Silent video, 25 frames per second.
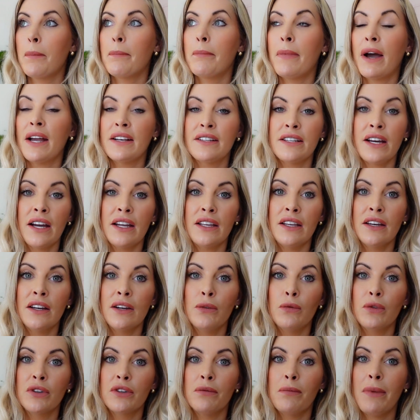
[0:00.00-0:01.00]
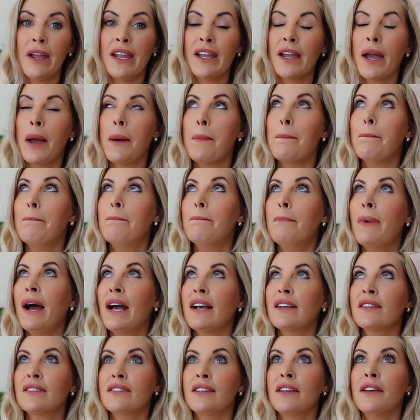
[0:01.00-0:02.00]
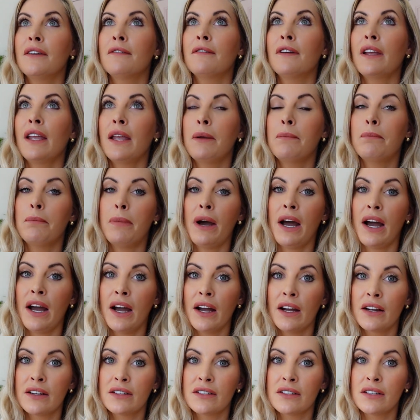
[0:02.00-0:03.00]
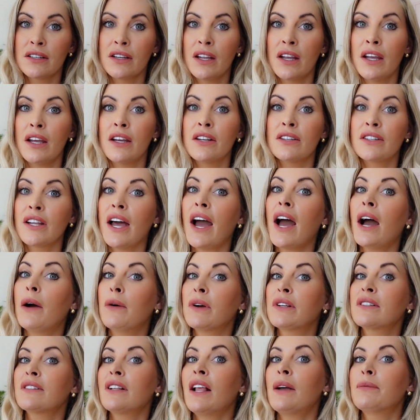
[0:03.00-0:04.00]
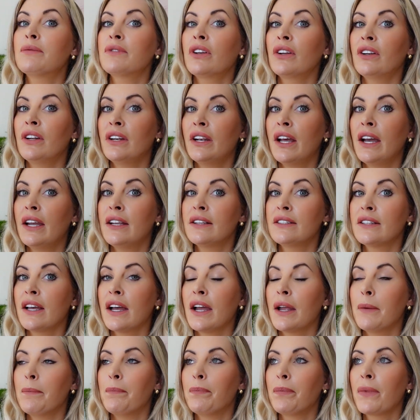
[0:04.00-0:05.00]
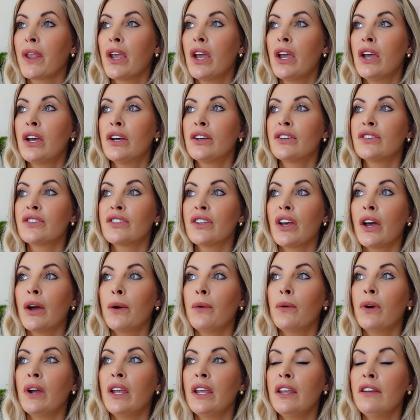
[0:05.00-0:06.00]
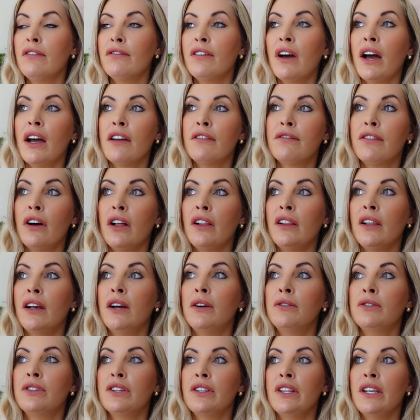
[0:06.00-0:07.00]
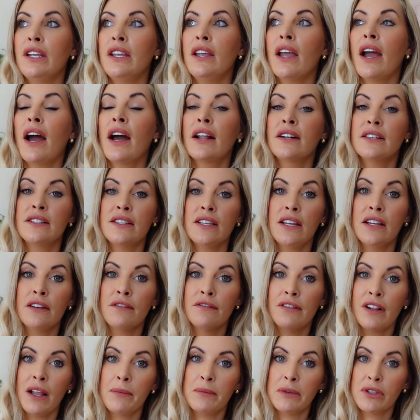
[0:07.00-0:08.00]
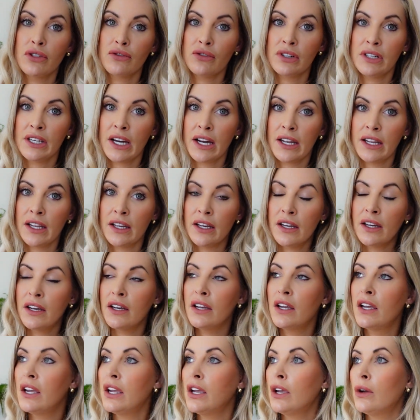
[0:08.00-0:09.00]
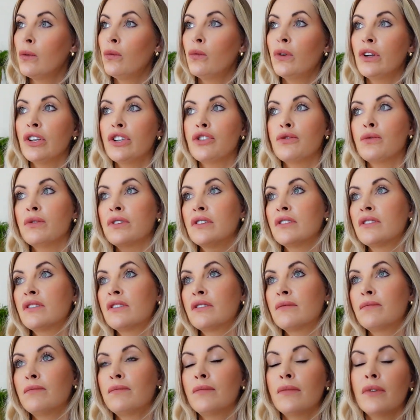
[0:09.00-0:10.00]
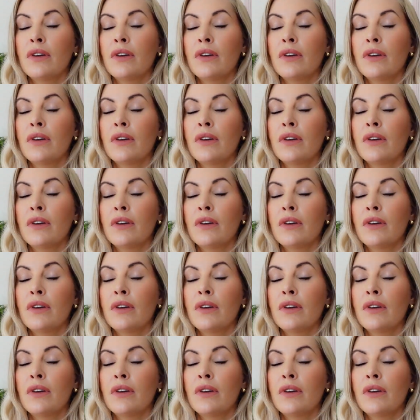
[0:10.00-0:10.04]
my diet would make a massive impact to how I slept on a night time. So if I followed the anti-inflammatory diet, which was